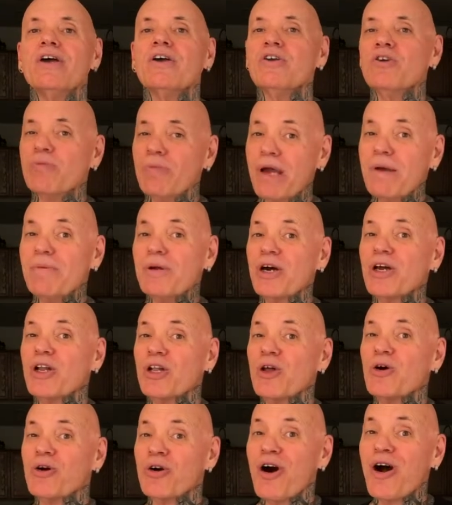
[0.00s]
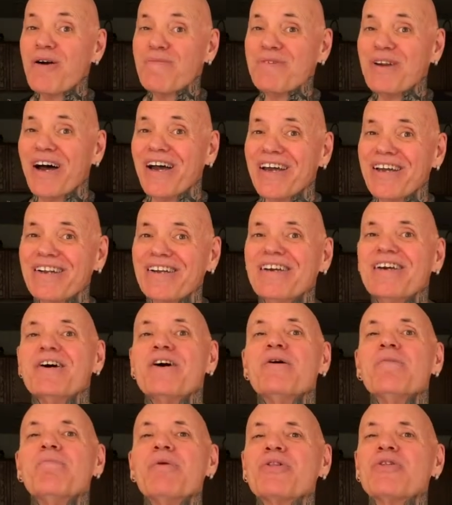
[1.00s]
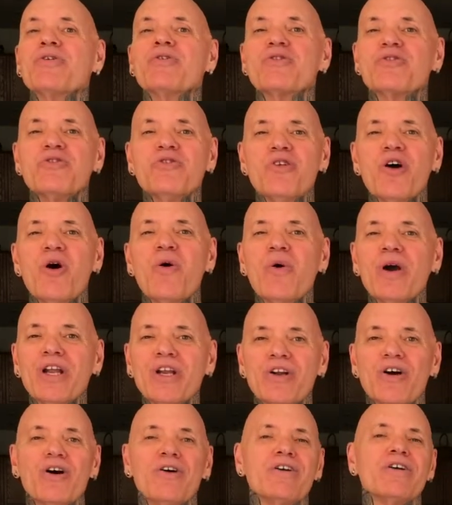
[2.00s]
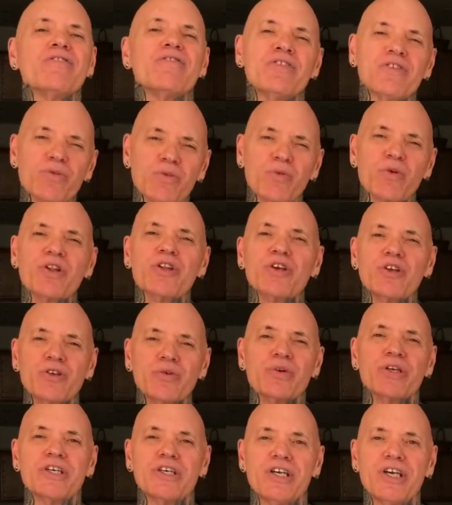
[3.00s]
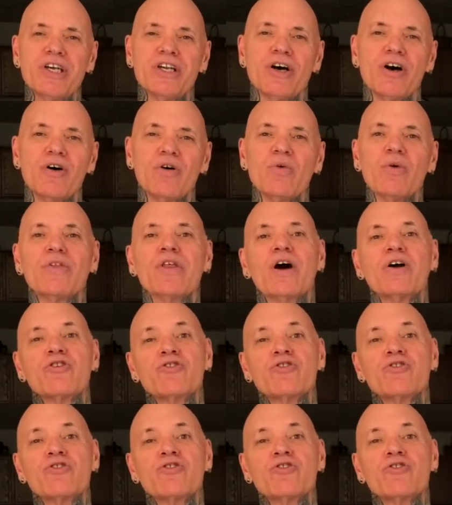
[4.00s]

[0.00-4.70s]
You may be on a low-carb diet, but there is no way to know if you're really doing keto without